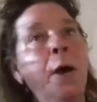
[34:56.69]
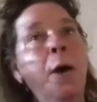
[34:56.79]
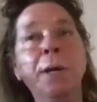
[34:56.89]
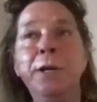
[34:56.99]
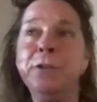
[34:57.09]

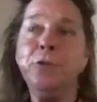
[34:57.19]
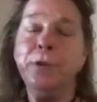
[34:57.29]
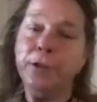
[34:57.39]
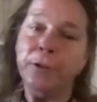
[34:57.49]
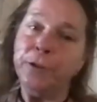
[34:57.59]
But here's a
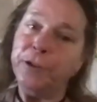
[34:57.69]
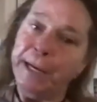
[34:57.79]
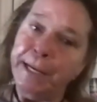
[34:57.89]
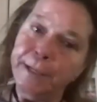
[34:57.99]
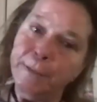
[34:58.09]
traditional
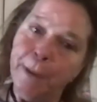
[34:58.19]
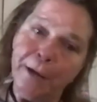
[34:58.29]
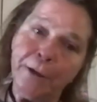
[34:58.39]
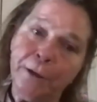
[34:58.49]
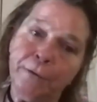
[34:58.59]
Chinese
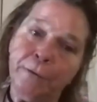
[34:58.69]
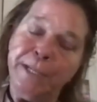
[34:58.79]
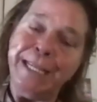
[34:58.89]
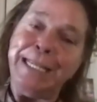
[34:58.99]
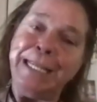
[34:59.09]
medical from
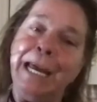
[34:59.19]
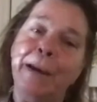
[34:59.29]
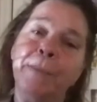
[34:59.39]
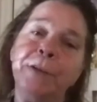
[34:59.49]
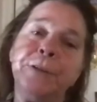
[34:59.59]

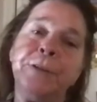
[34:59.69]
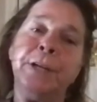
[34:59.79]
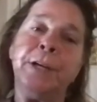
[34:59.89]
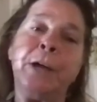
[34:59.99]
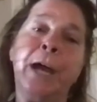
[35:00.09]
TCM, that's
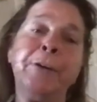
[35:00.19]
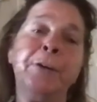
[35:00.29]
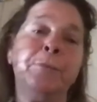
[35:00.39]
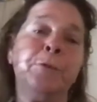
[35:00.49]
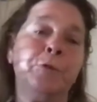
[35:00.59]
the
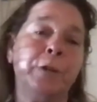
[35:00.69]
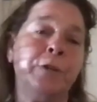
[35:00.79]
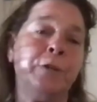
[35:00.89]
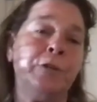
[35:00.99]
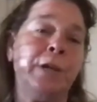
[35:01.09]
acronym for
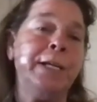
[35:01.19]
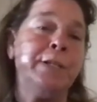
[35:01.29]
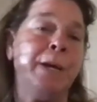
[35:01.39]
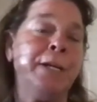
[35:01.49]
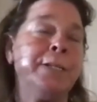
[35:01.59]
traditional Chinese
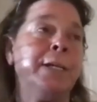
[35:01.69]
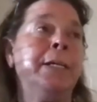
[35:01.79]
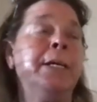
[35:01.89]
medicine